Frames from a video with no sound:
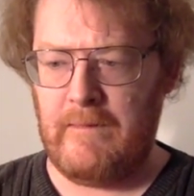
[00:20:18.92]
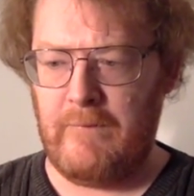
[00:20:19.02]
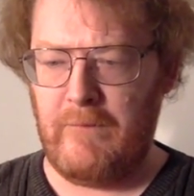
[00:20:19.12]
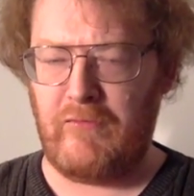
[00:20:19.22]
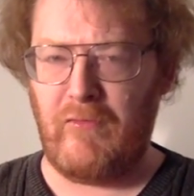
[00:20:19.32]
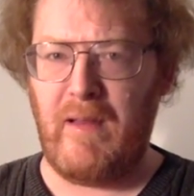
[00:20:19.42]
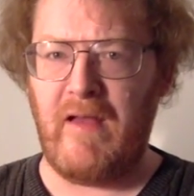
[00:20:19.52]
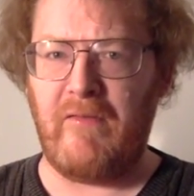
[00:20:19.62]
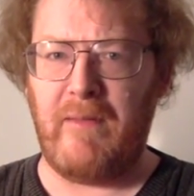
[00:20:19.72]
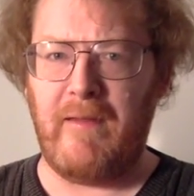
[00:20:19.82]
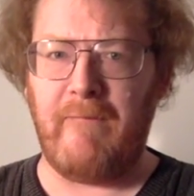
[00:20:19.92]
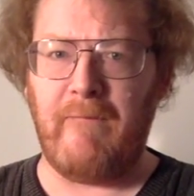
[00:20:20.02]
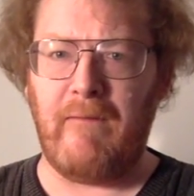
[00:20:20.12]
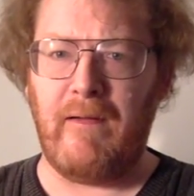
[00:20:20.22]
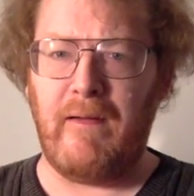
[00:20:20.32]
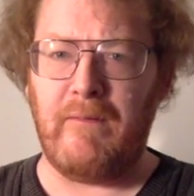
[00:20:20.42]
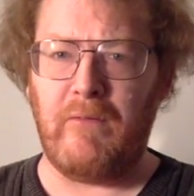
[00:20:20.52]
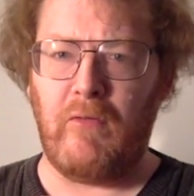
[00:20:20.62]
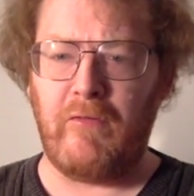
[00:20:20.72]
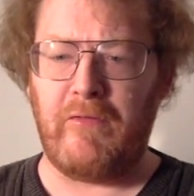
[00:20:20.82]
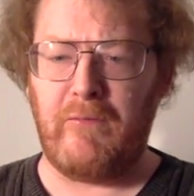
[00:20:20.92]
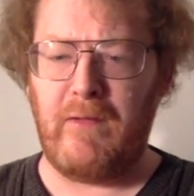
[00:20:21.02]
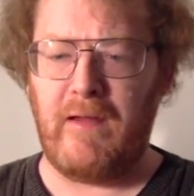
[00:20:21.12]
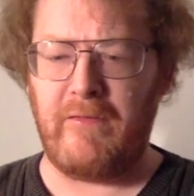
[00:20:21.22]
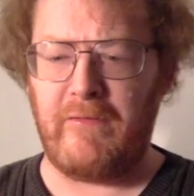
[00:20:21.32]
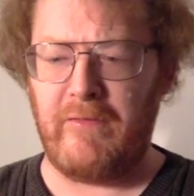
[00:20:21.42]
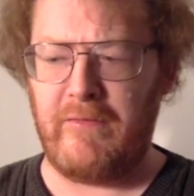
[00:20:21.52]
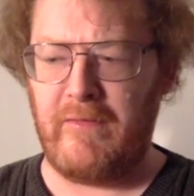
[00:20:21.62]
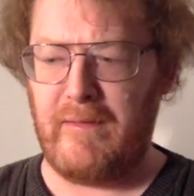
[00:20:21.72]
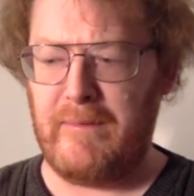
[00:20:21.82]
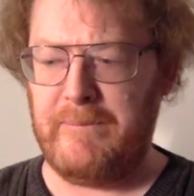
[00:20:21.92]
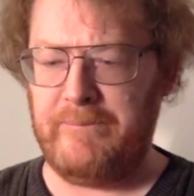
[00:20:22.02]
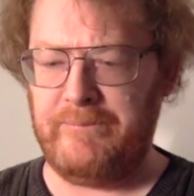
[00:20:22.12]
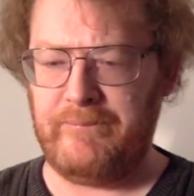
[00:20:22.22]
which reminds me, uh, Orson Welles is um,